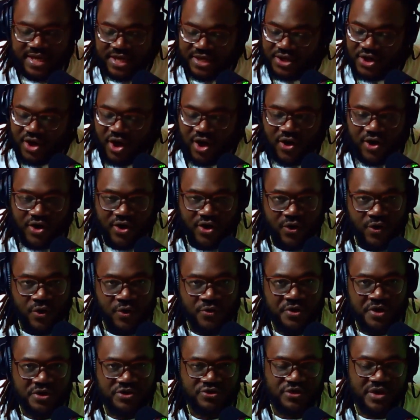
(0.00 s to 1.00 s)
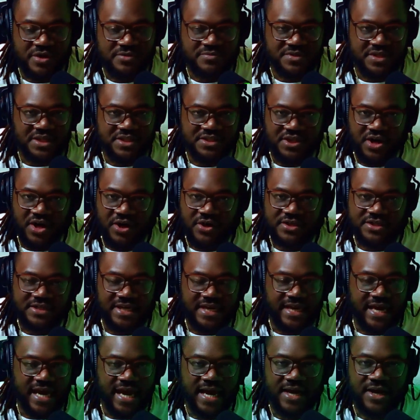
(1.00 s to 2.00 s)
Y'all go on the trips to Turks
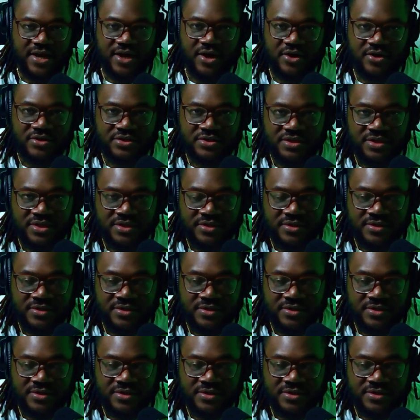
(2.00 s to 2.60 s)
and Caicos.